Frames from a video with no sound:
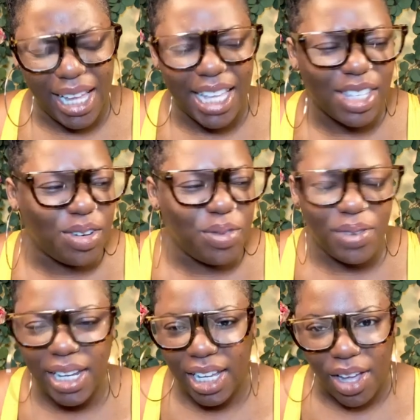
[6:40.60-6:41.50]
a new
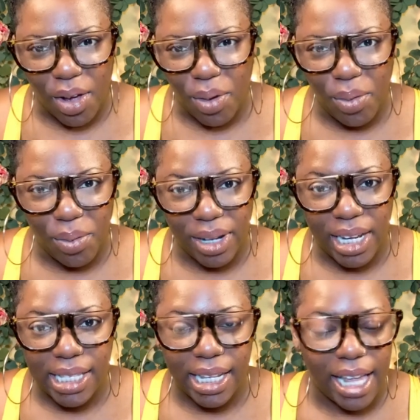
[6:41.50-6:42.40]
video where
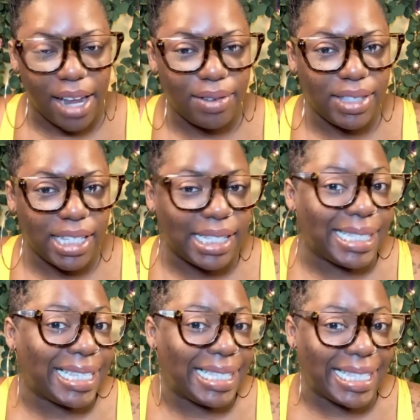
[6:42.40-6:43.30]
there's a lot of
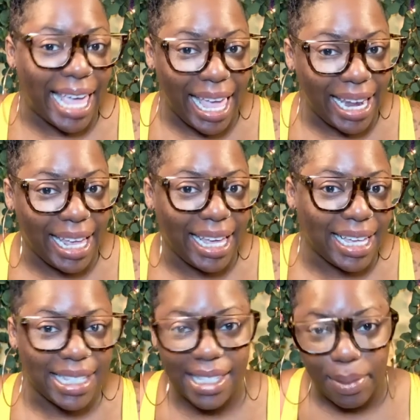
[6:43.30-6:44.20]

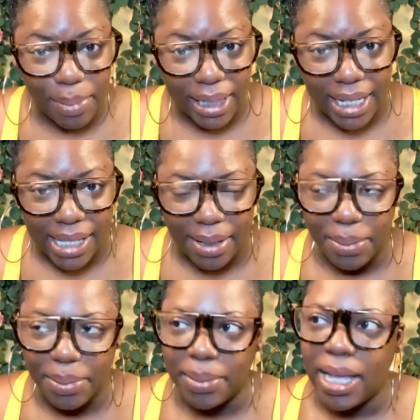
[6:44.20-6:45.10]
satanic
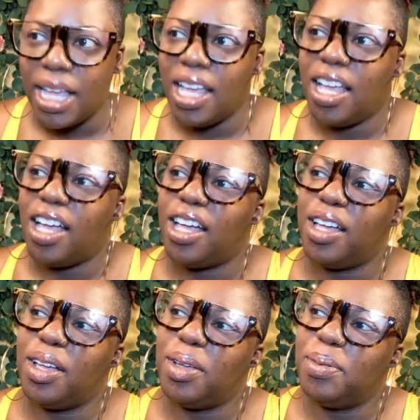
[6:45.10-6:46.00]
symbolism.
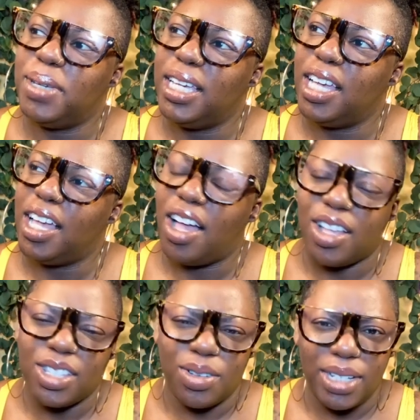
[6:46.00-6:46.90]
He
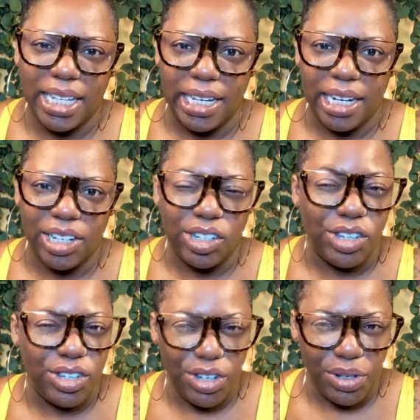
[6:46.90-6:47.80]
also did a
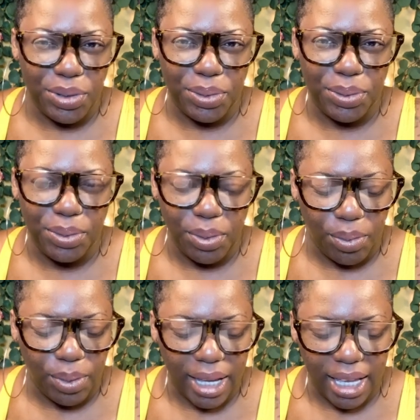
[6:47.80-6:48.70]
shoe
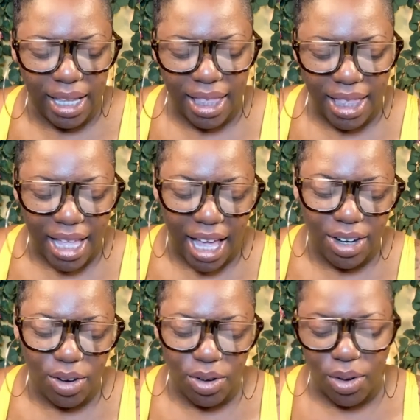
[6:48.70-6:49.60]
with, I
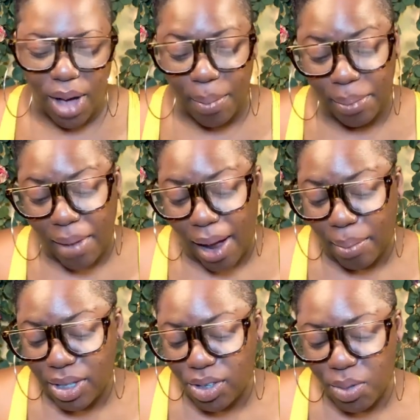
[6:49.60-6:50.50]
don't know, I'm
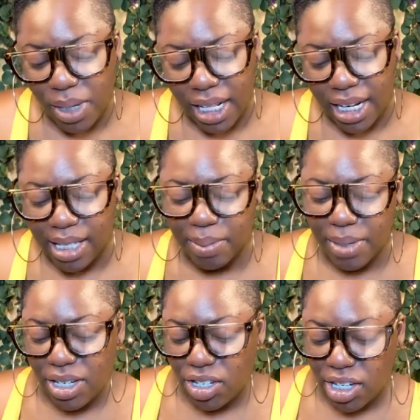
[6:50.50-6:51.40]
assuming that it's
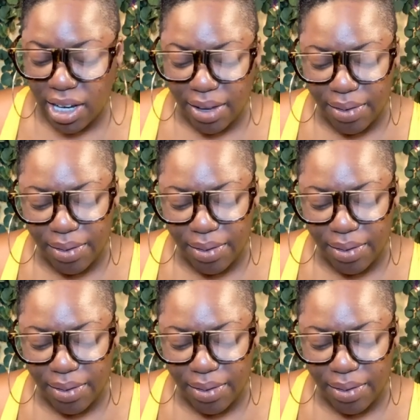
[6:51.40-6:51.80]
Mischief,